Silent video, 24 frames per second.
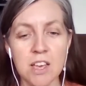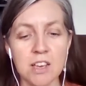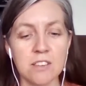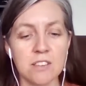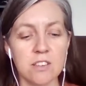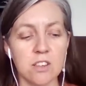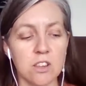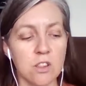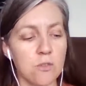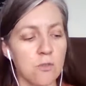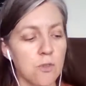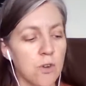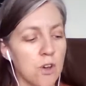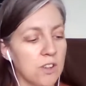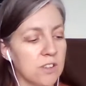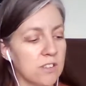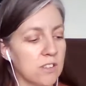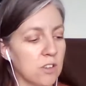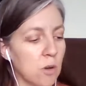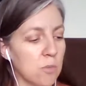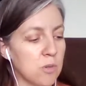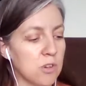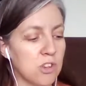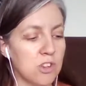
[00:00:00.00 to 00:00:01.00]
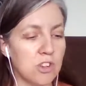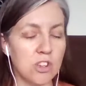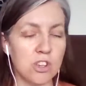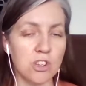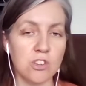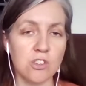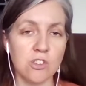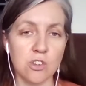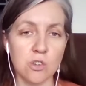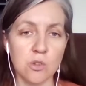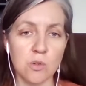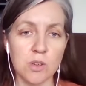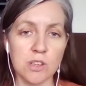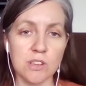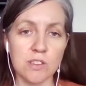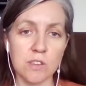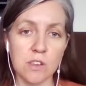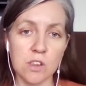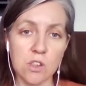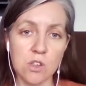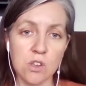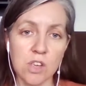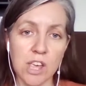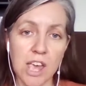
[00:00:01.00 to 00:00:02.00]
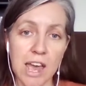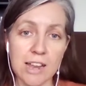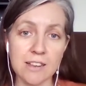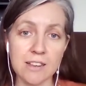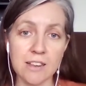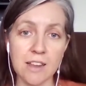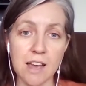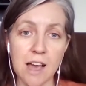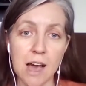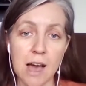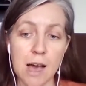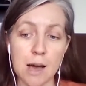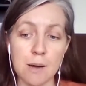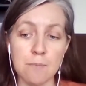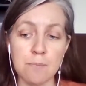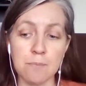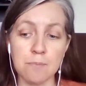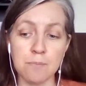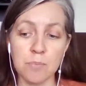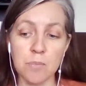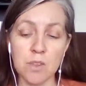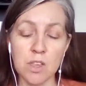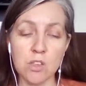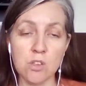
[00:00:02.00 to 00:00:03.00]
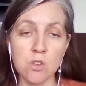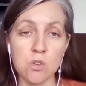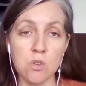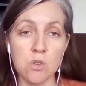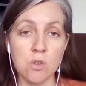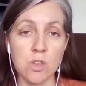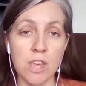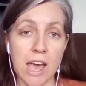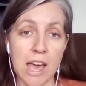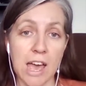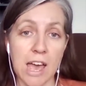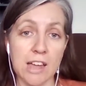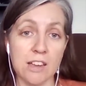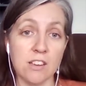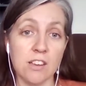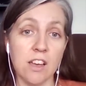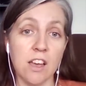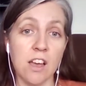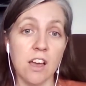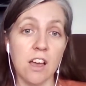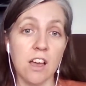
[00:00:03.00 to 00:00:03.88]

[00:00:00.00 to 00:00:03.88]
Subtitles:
So the first option you can do is that you can